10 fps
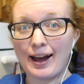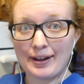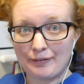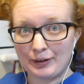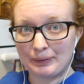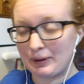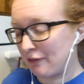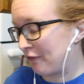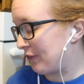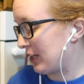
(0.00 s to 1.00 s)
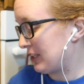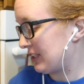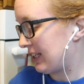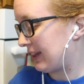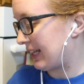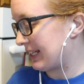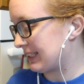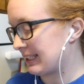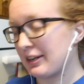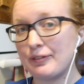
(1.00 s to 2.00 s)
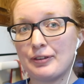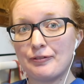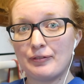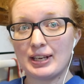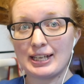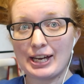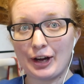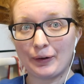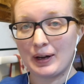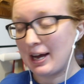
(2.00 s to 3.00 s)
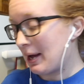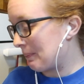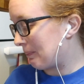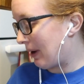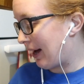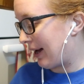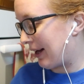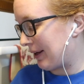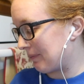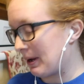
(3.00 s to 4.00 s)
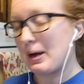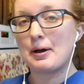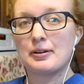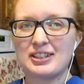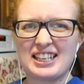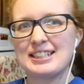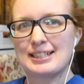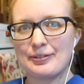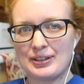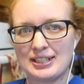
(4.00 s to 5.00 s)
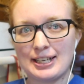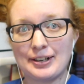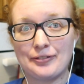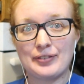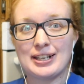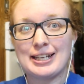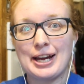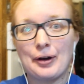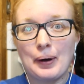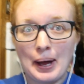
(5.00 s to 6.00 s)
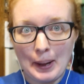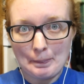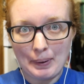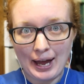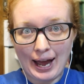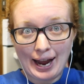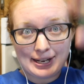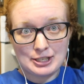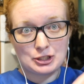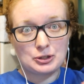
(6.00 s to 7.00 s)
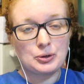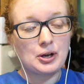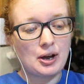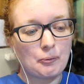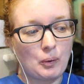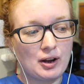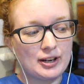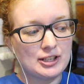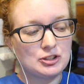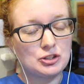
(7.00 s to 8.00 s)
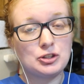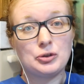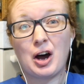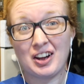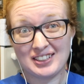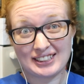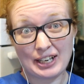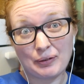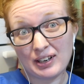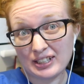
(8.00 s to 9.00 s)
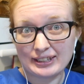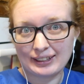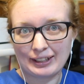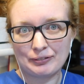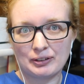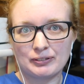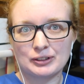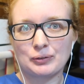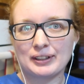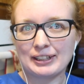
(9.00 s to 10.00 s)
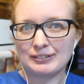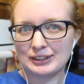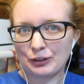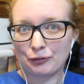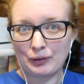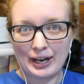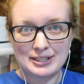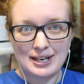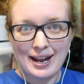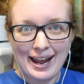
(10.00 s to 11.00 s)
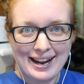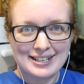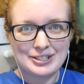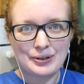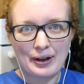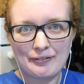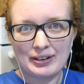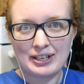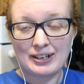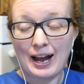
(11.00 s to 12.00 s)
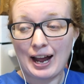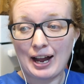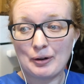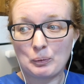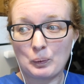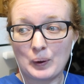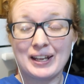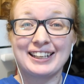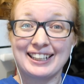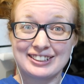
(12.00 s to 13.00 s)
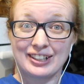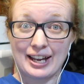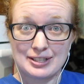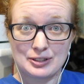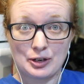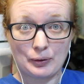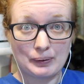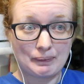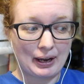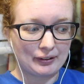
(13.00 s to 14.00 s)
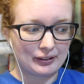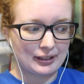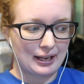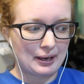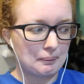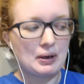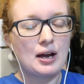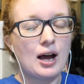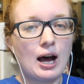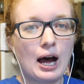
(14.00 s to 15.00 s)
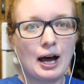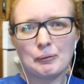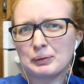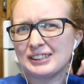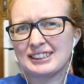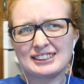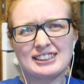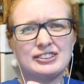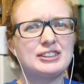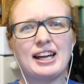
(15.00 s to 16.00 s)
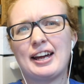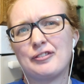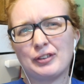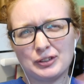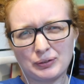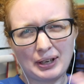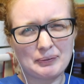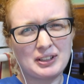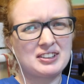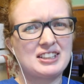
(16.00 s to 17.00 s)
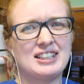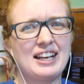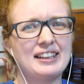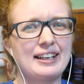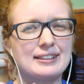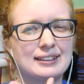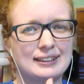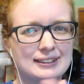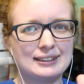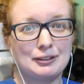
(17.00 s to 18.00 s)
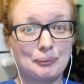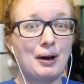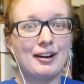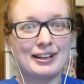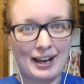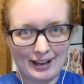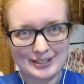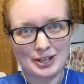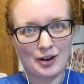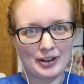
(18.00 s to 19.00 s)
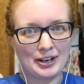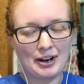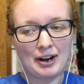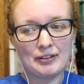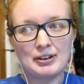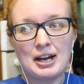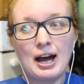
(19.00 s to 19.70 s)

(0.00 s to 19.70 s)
I filmed the first Thanksgiving video, Thanksgiving dinner video. But I just wanted to, honestly, I wanted to eat the leftovers while they were still fresh. And so figured I would let you guys know about them. Please excuse the headphones. When I'm cooking, I like to listen to podcasts on and off.